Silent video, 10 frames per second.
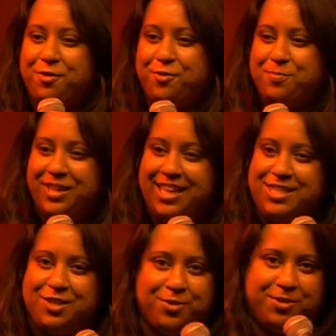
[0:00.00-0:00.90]
from the
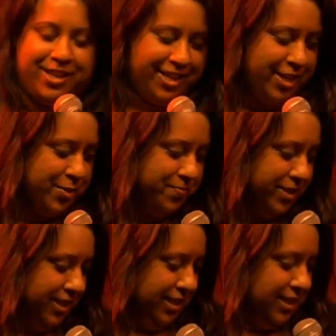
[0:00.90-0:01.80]
interval. That
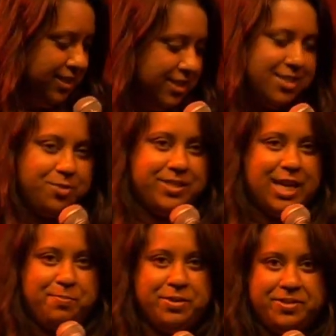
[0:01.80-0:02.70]
doesn't always
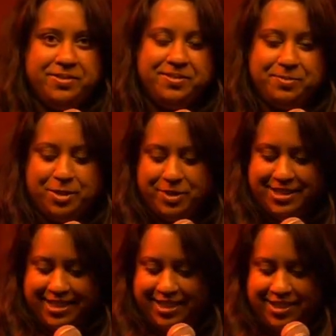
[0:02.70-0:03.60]
happen when I'm on
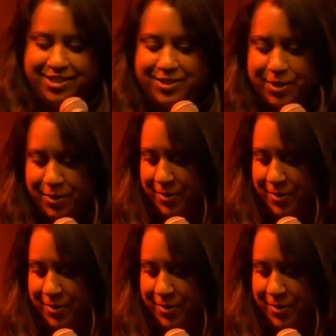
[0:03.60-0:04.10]
stage. So.